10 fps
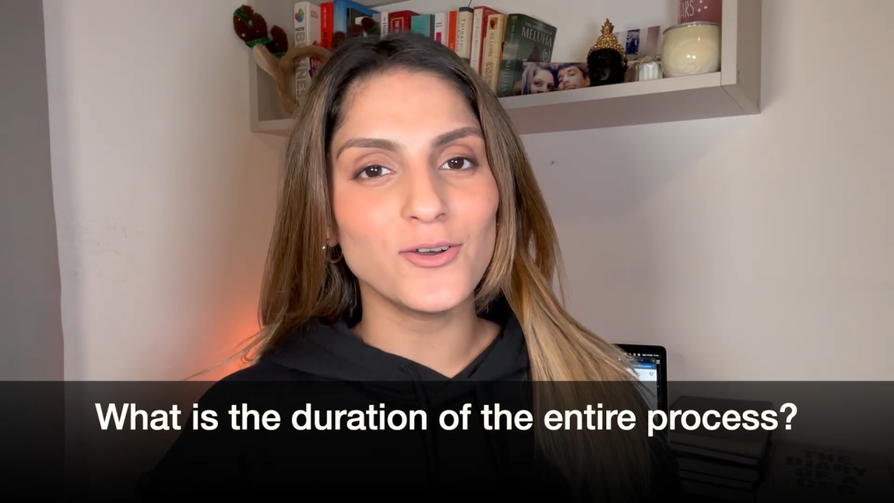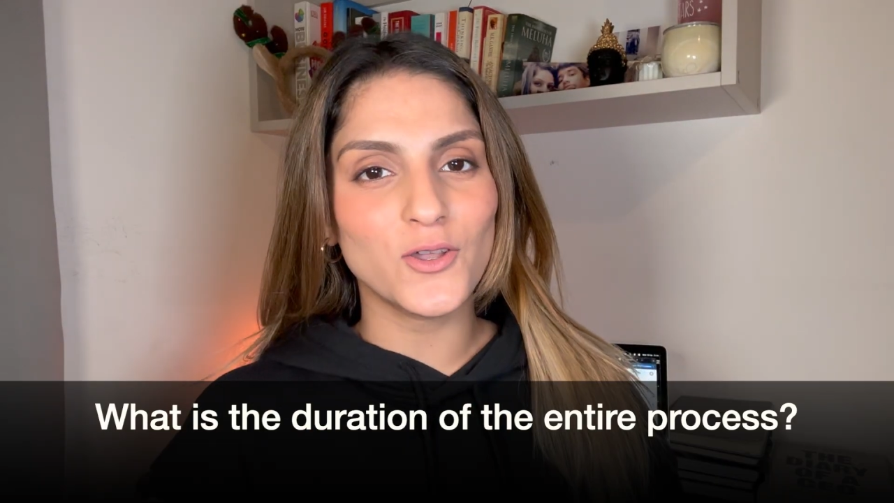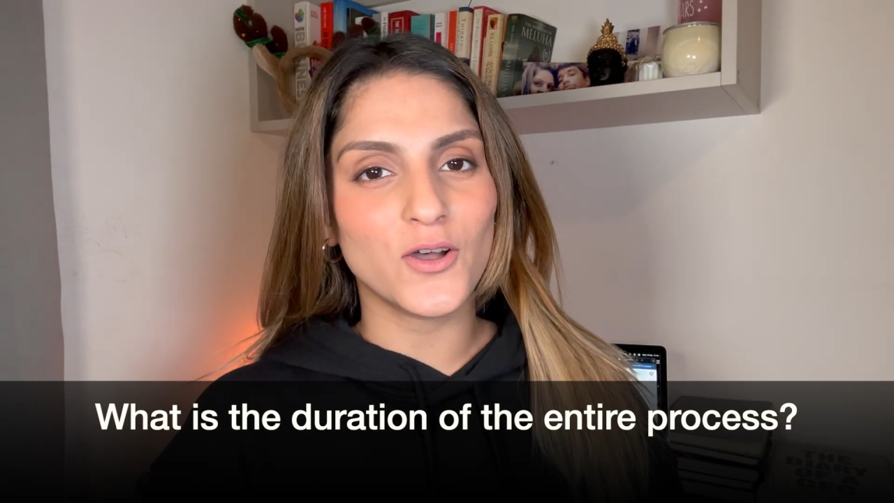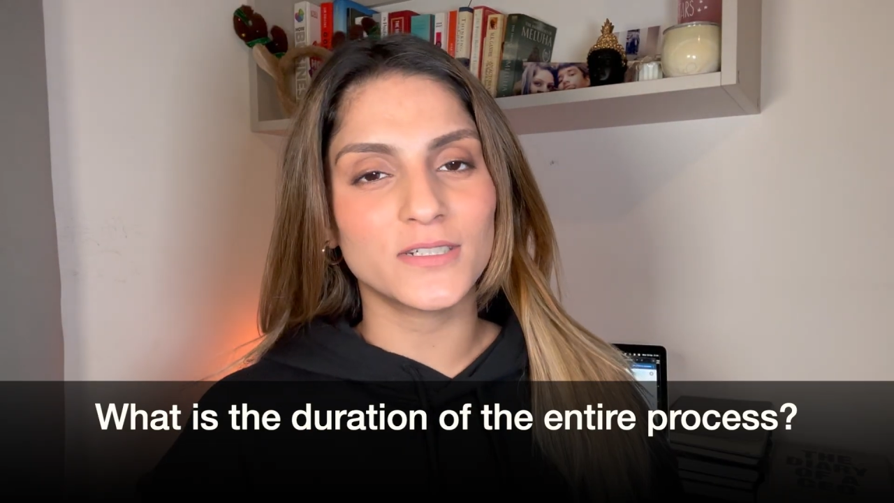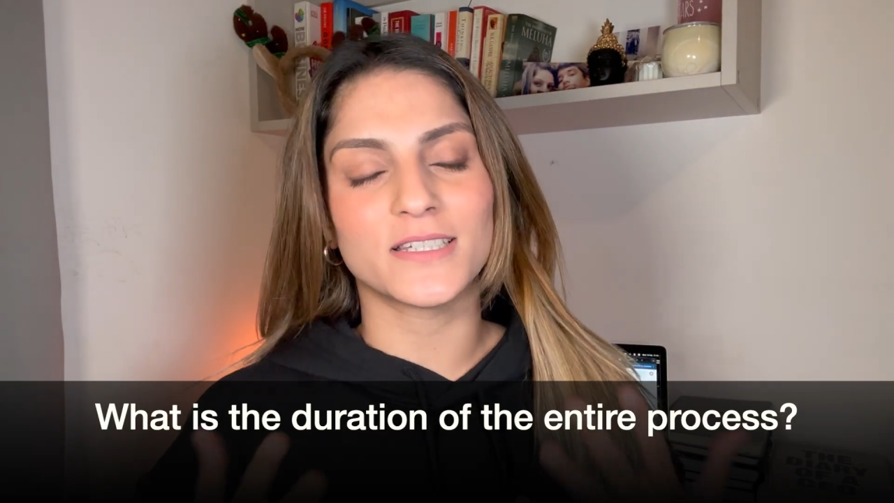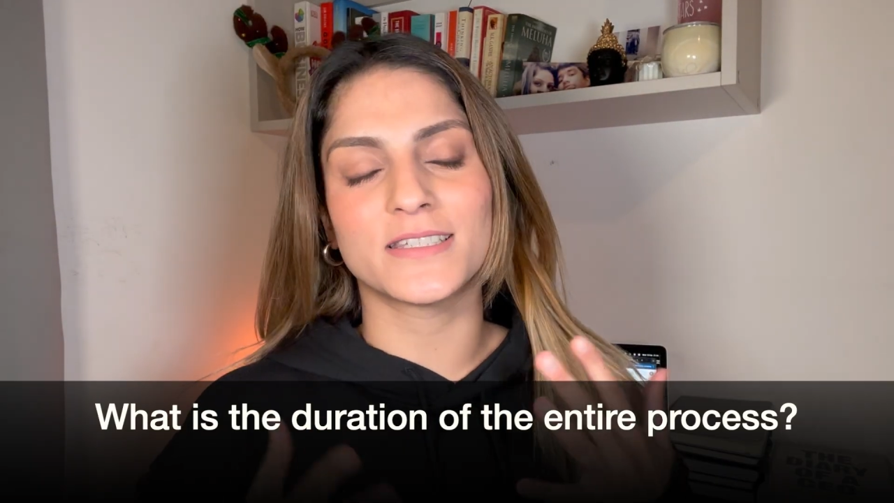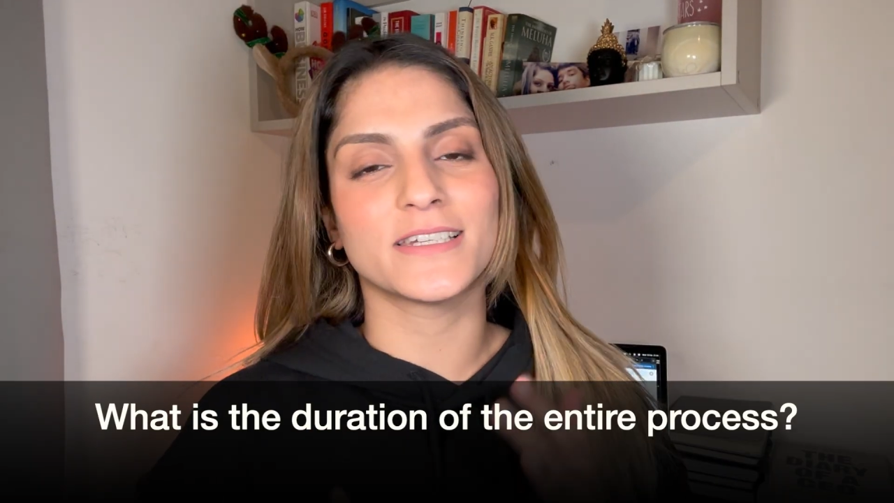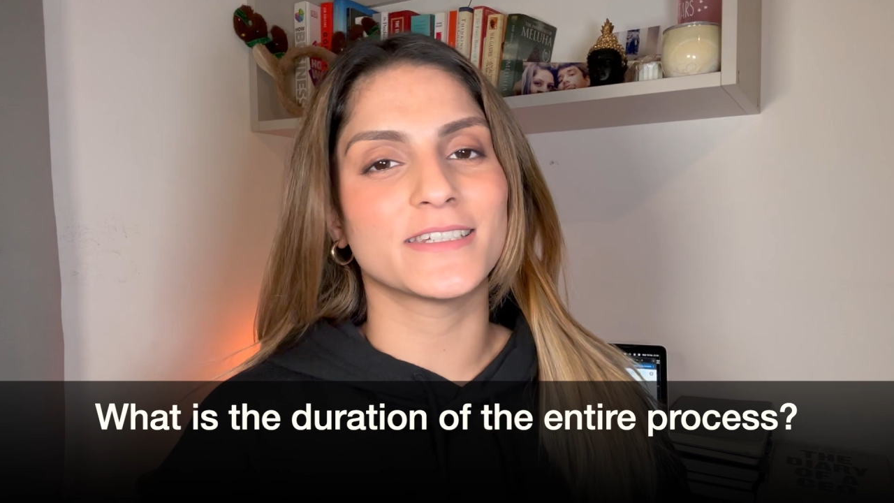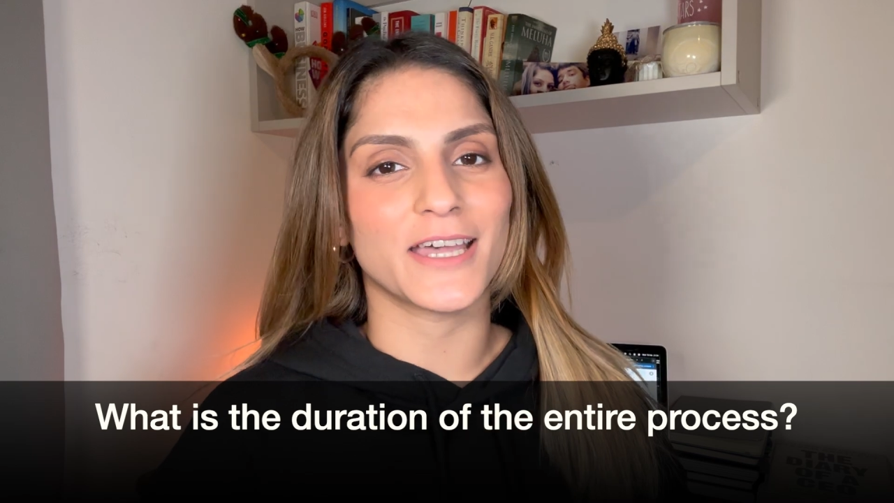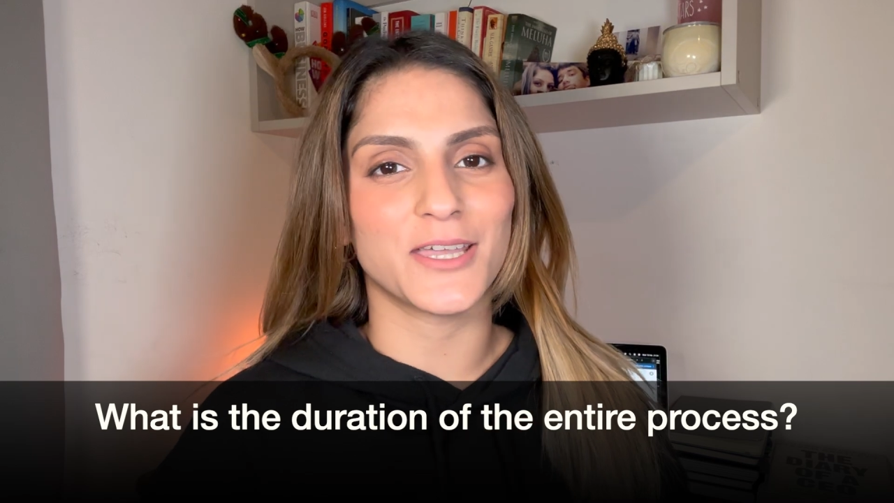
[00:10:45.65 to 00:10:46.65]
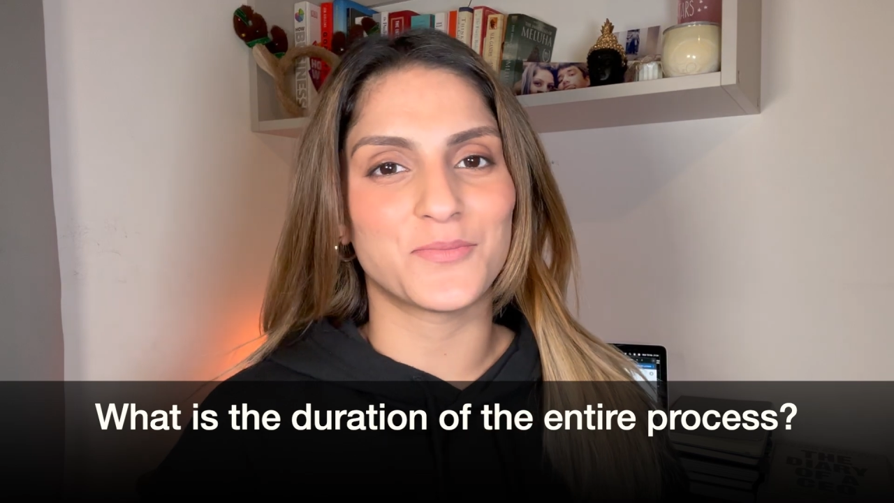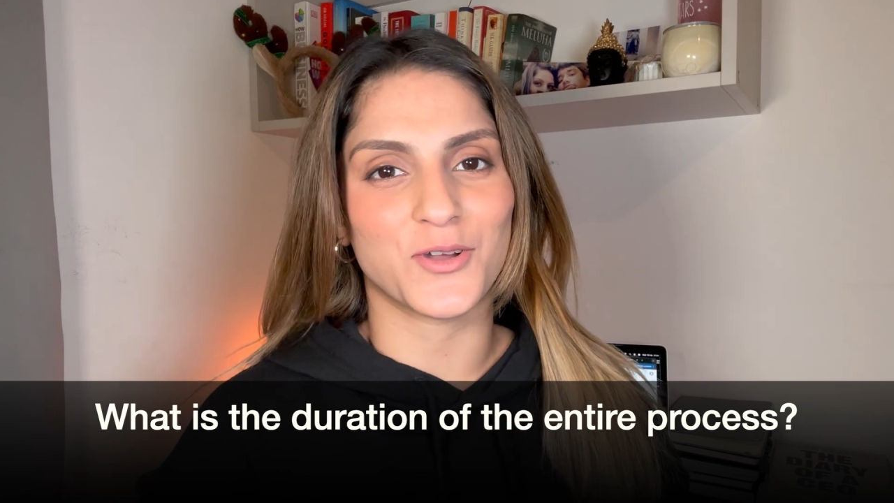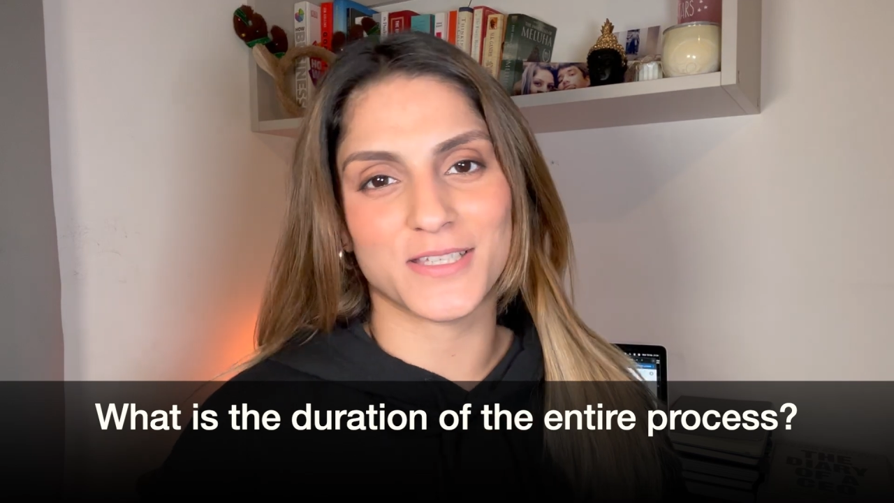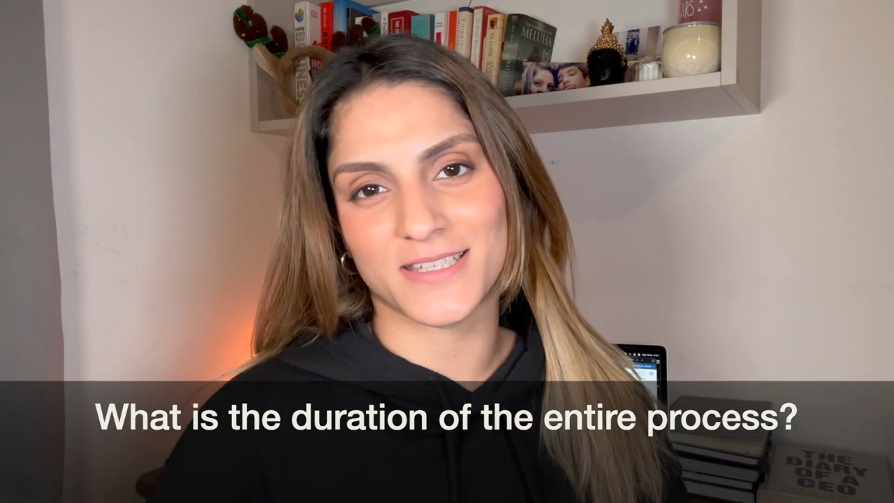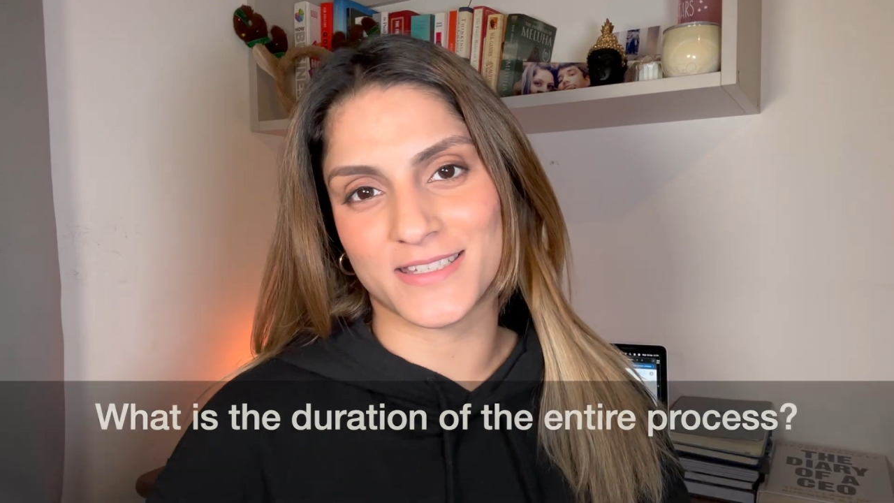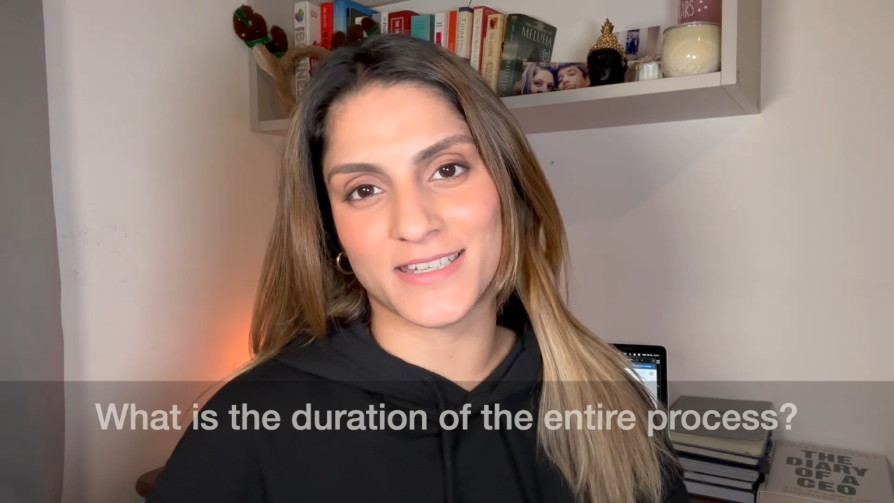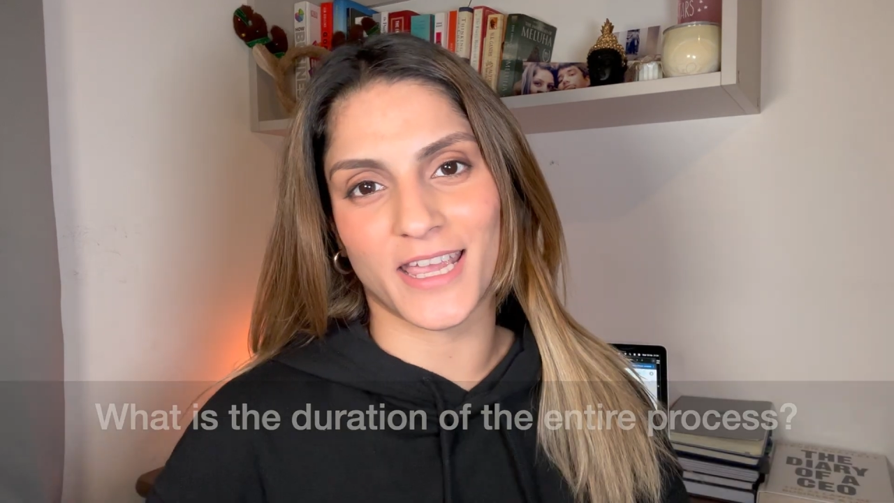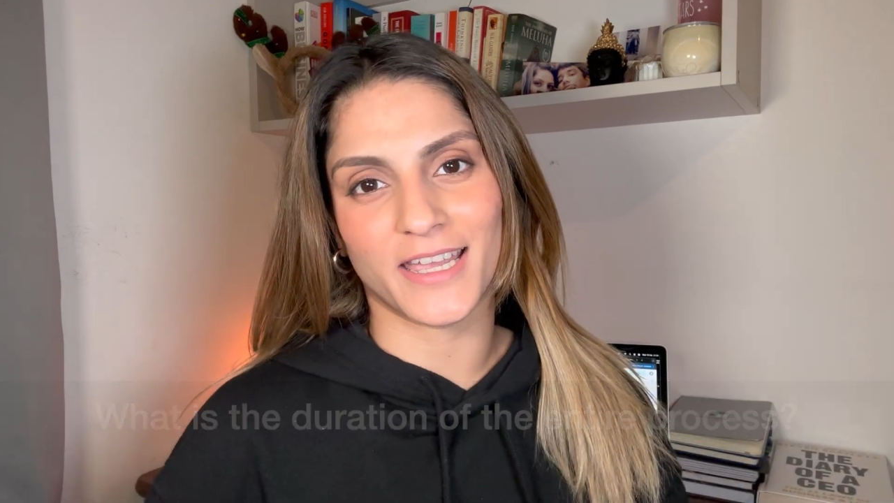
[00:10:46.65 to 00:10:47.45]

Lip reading: long does the entire process take?